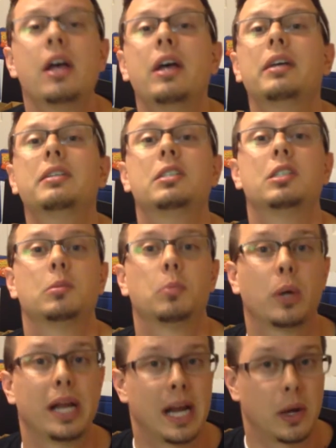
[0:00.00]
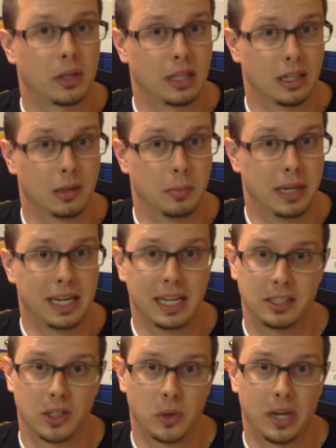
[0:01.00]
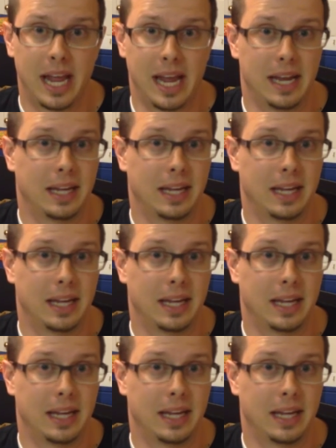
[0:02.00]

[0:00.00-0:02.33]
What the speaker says: Spread out a little bit. It's okay.